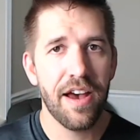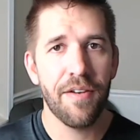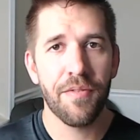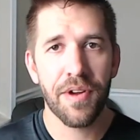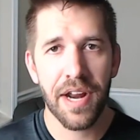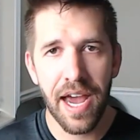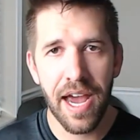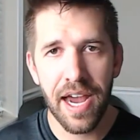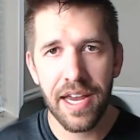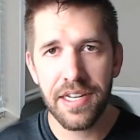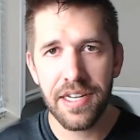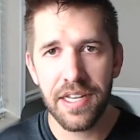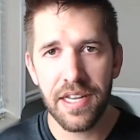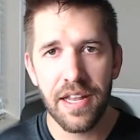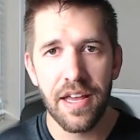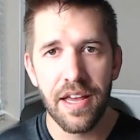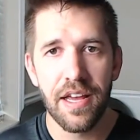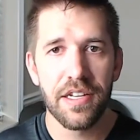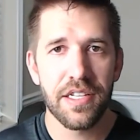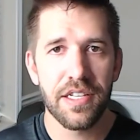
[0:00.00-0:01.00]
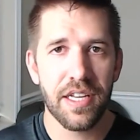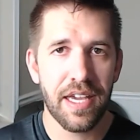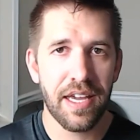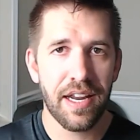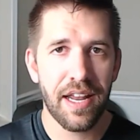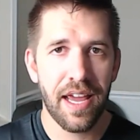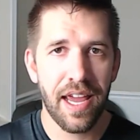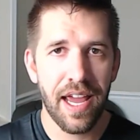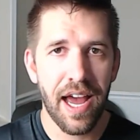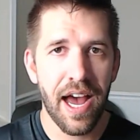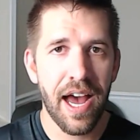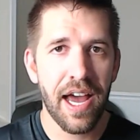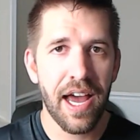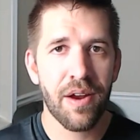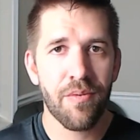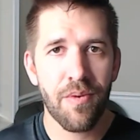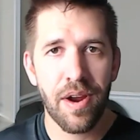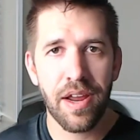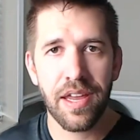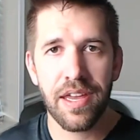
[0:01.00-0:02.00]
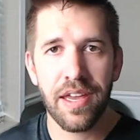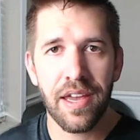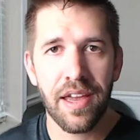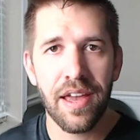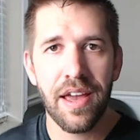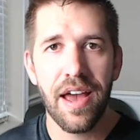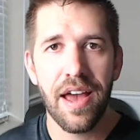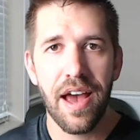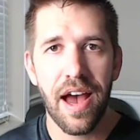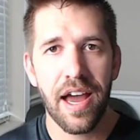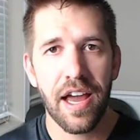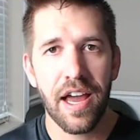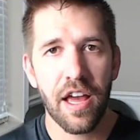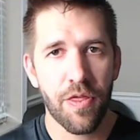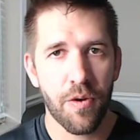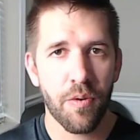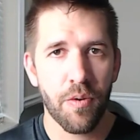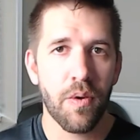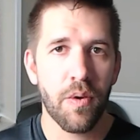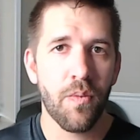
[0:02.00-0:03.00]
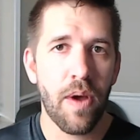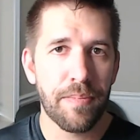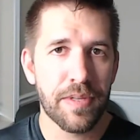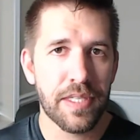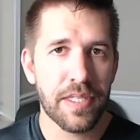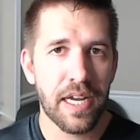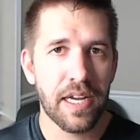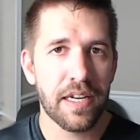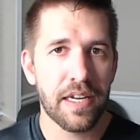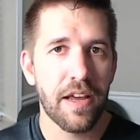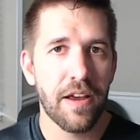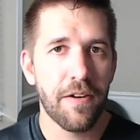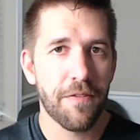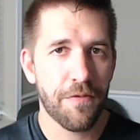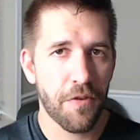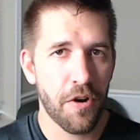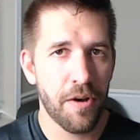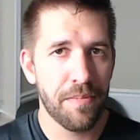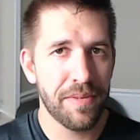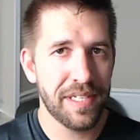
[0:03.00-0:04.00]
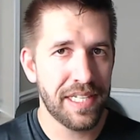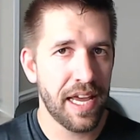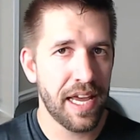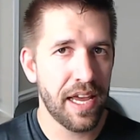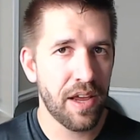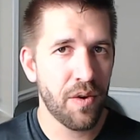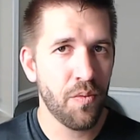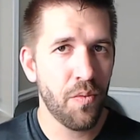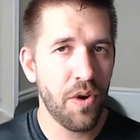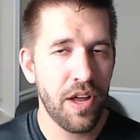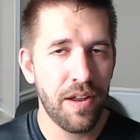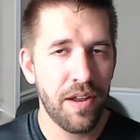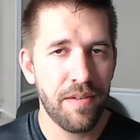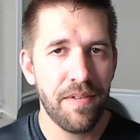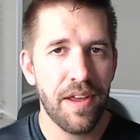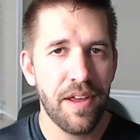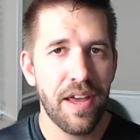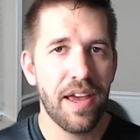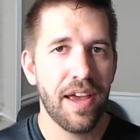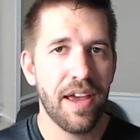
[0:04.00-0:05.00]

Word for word: of what I did to get a high ranking, high authority website from day one.